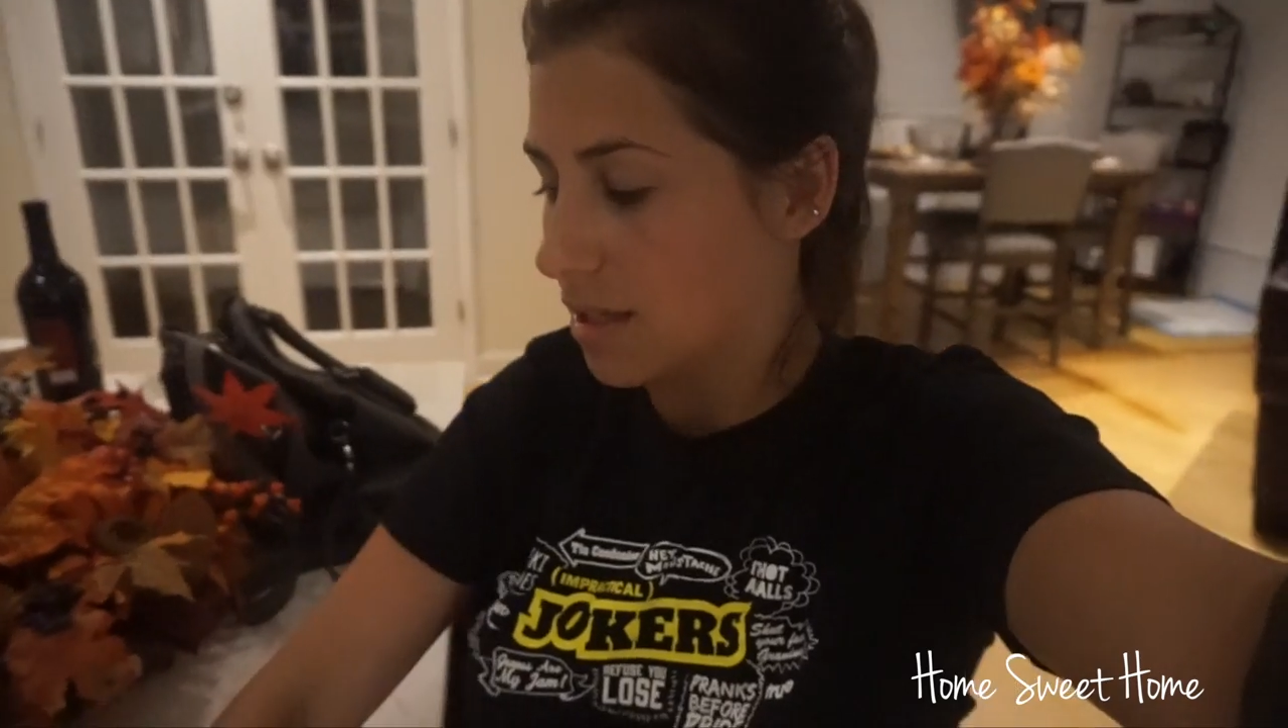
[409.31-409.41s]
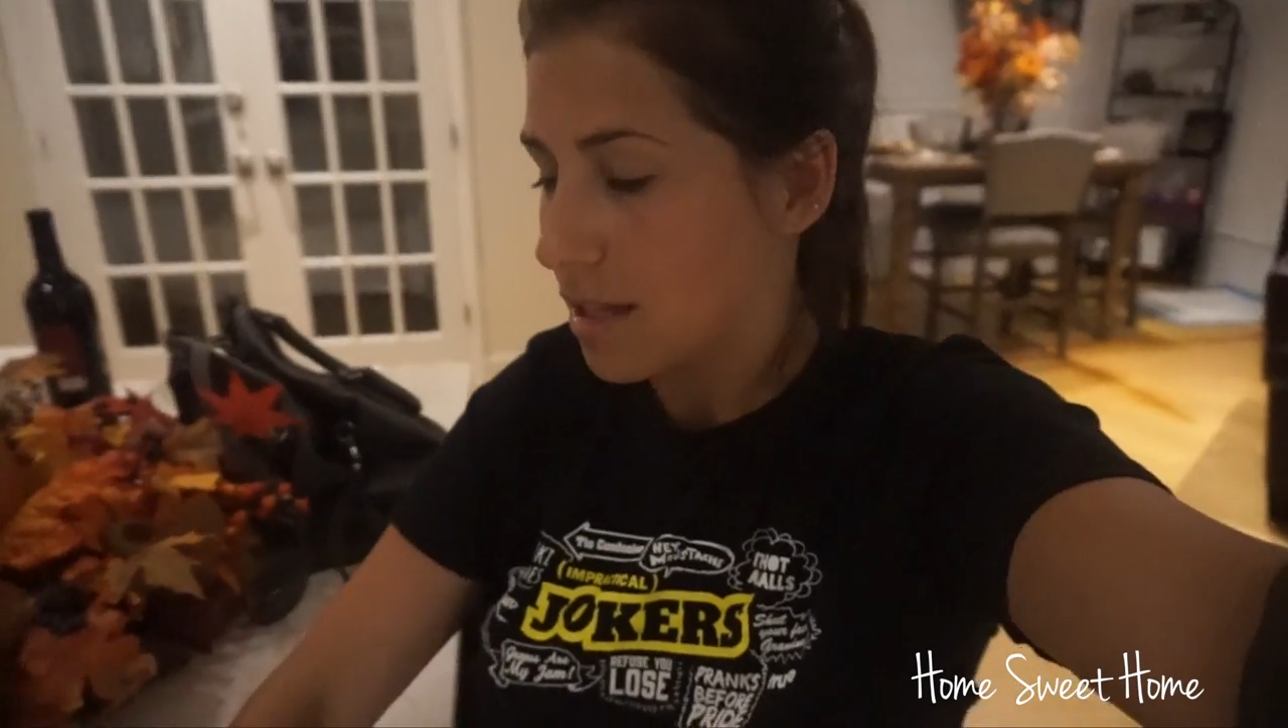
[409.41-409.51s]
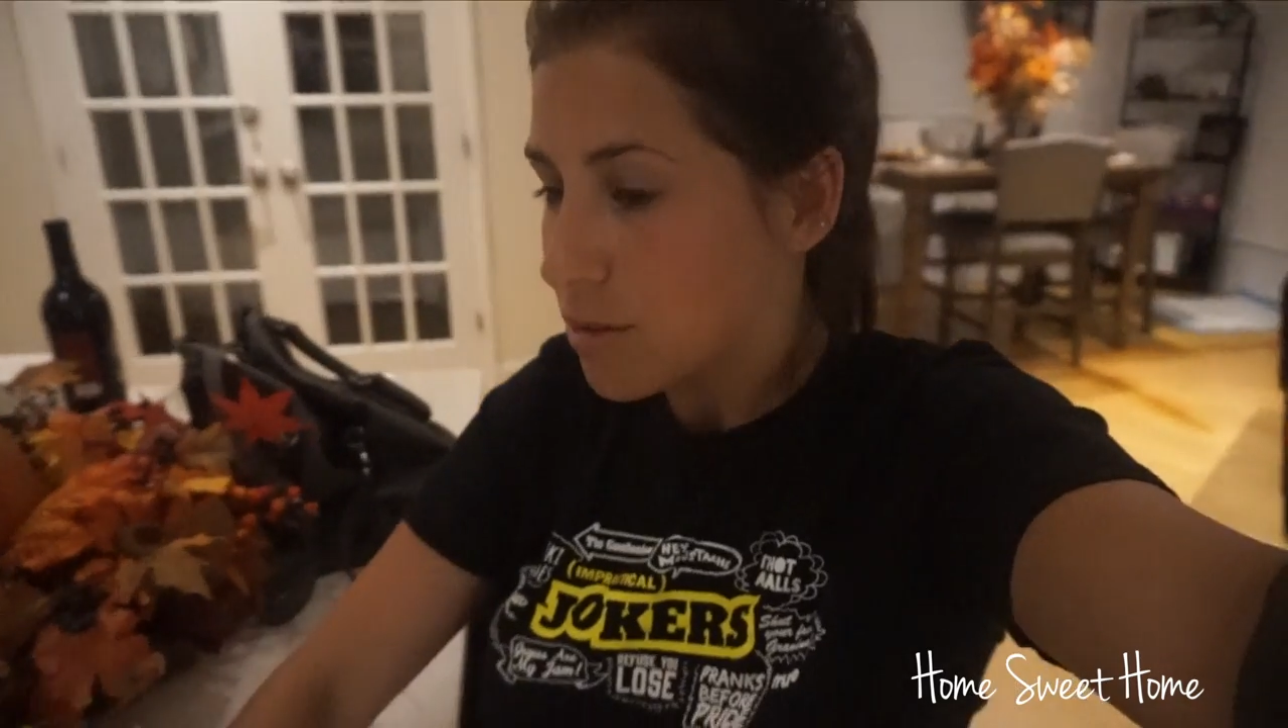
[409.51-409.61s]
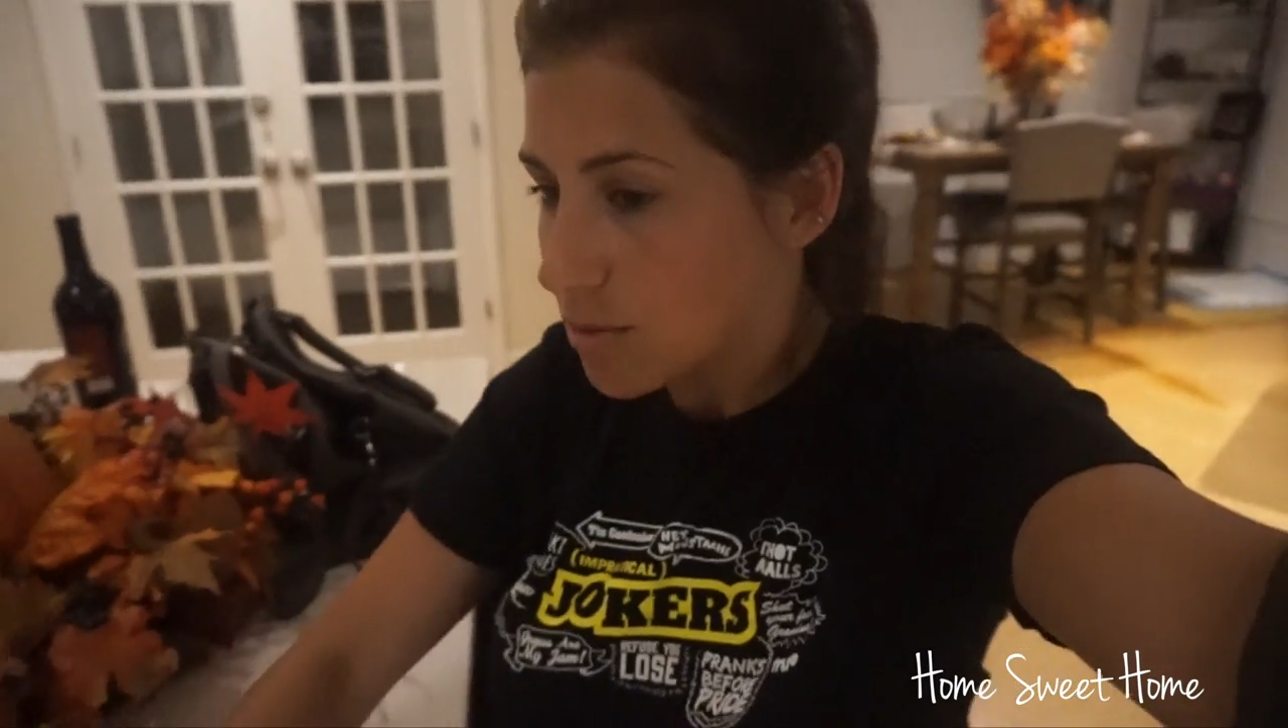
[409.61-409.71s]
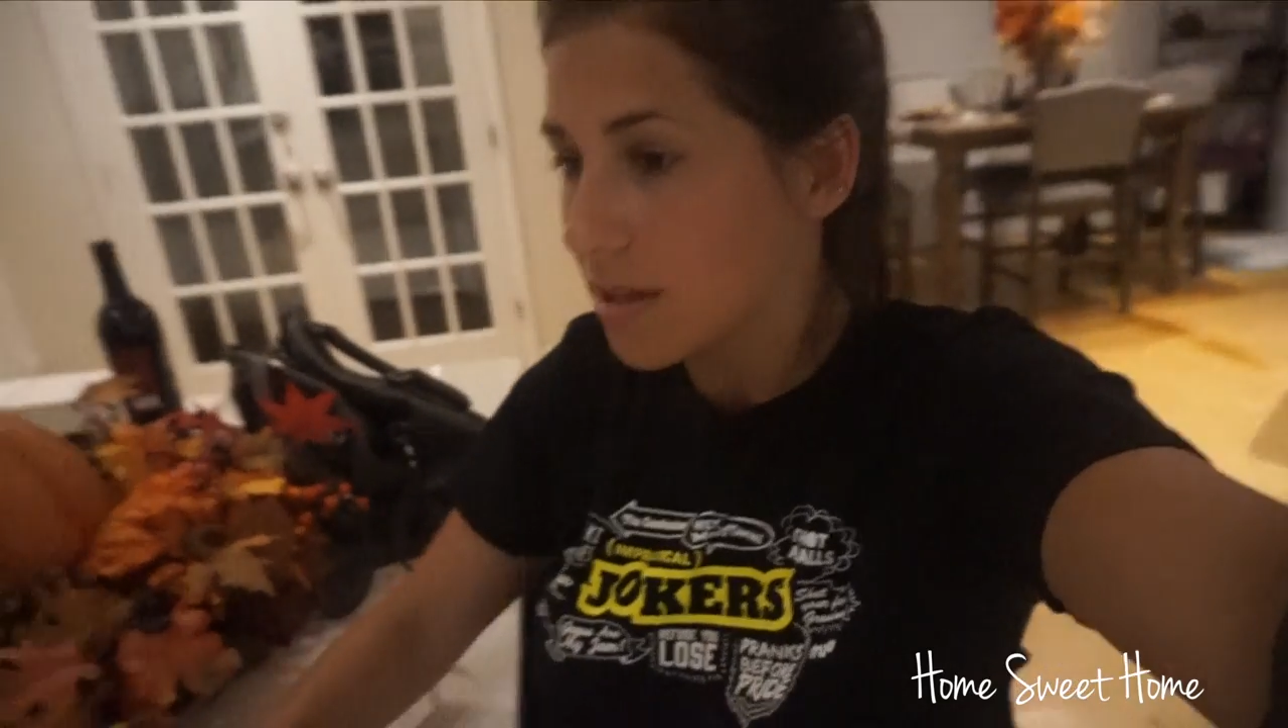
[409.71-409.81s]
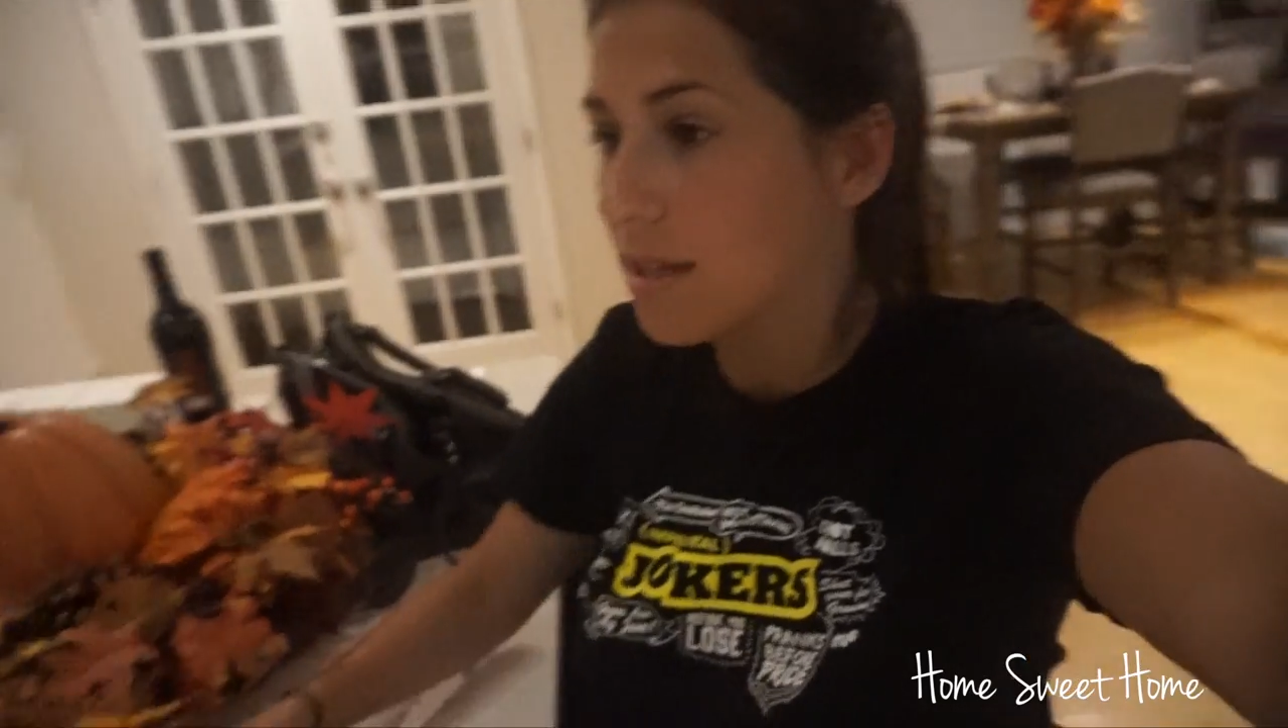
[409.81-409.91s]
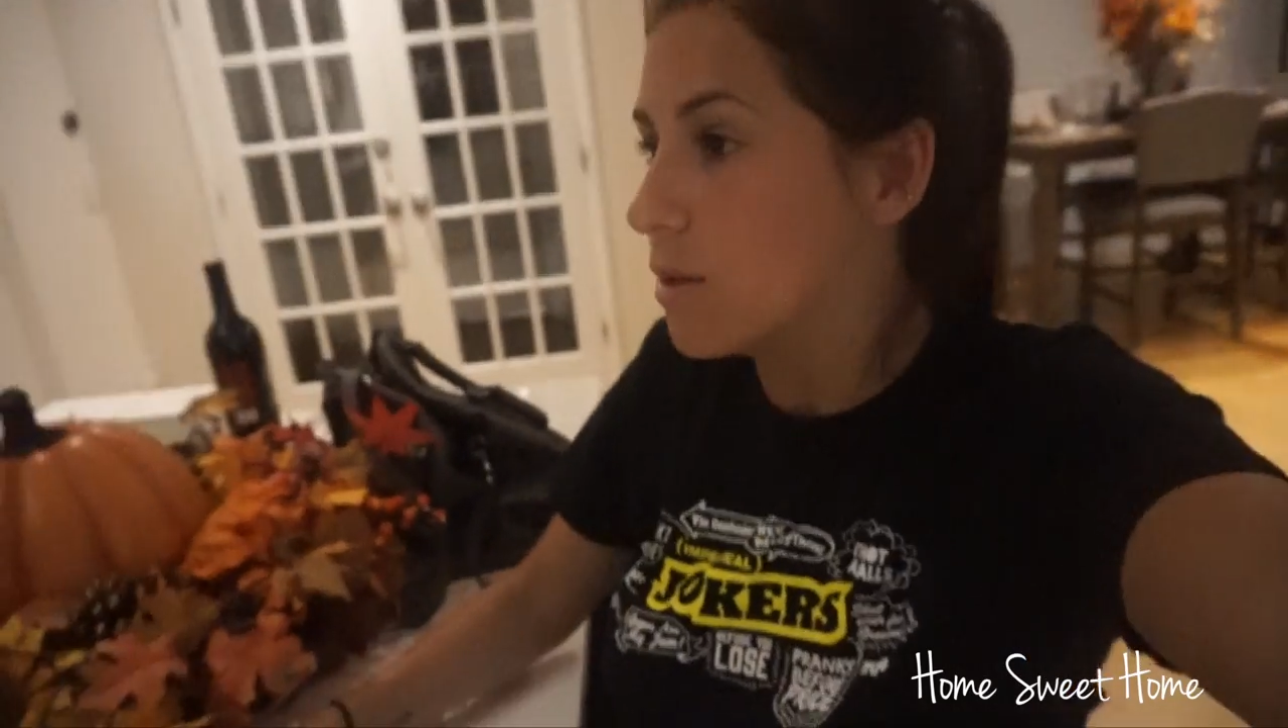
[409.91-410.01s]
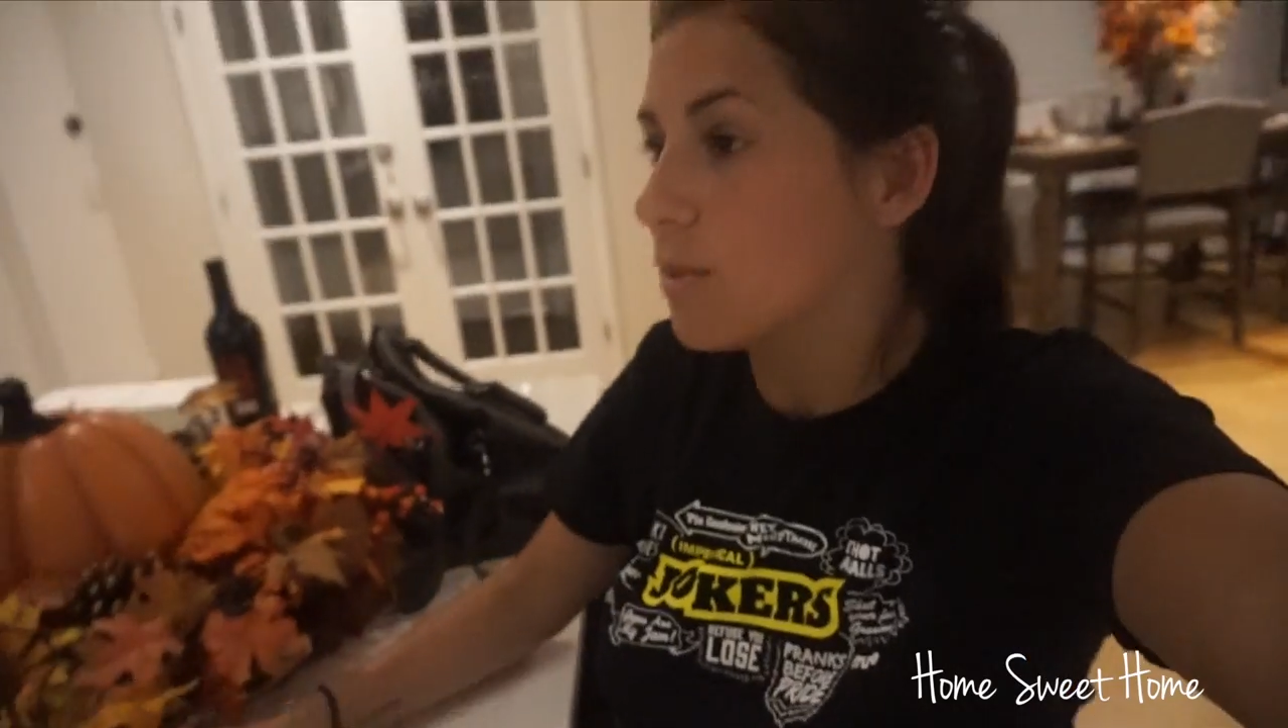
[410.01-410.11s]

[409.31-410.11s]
that's really the